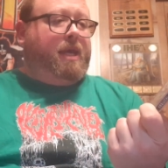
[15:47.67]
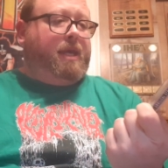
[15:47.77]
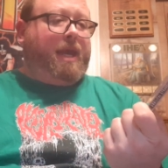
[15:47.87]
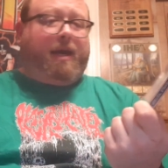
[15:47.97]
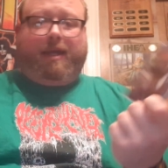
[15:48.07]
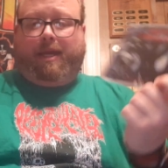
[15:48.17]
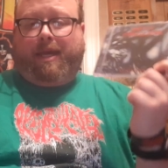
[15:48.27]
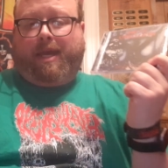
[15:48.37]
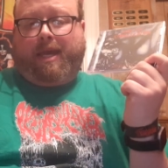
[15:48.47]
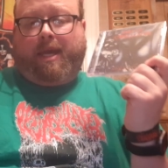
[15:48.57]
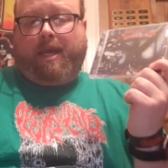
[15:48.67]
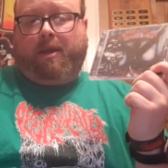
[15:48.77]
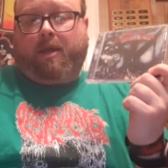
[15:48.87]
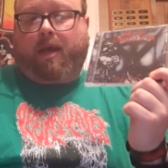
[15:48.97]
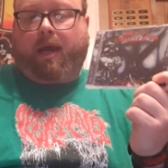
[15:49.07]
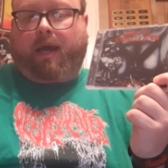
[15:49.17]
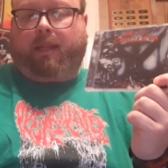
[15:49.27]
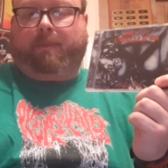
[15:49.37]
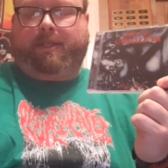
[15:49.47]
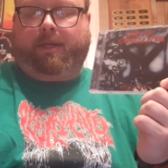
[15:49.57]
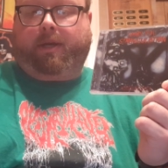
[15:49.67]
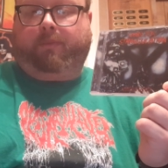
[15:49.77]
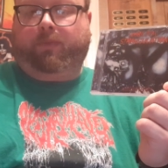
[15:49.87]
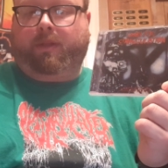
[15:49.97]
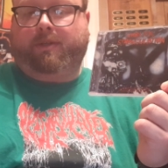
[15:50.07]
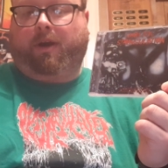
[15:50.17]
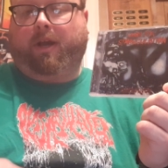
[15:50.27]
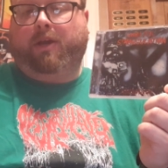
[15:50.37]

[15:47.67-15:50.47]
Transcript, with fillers: Yeah. Uh, let me see here. Sorry,